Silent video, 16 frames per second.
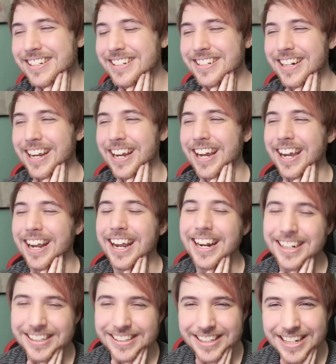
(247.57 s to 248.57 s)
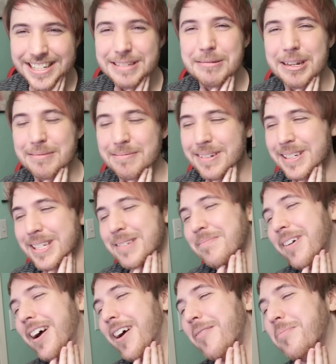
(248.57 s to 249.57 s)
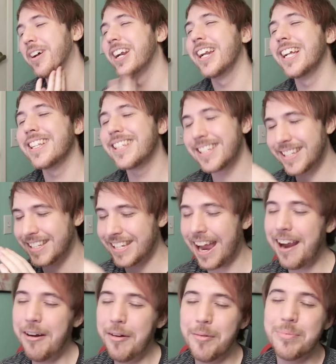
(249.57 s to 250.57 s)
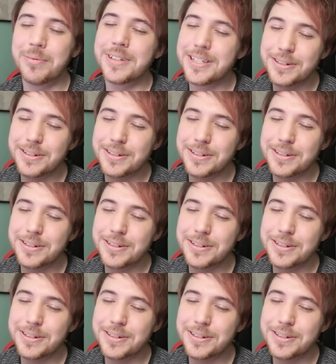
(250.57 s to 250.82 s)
shit. it does make me smile, but it's terrible.